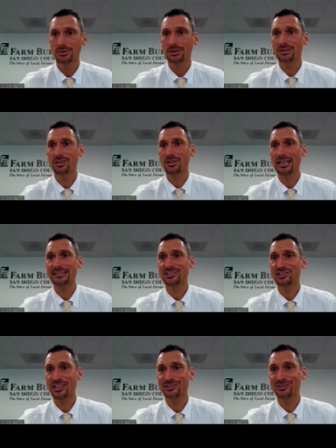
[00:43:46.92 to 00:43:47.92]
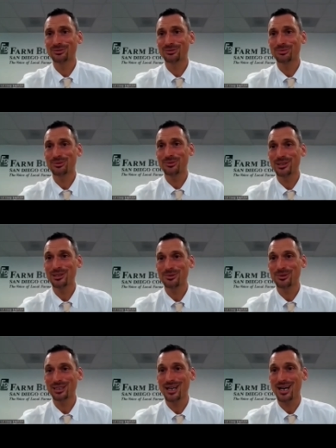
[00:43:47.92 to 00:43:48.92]
this is your last chance to, to win
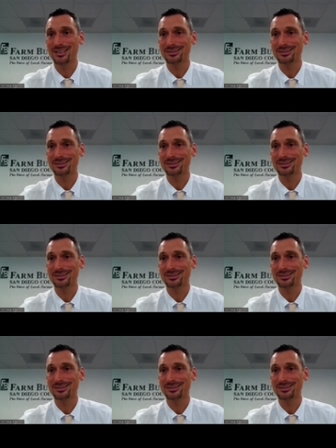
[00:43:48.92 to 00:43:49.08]
$20.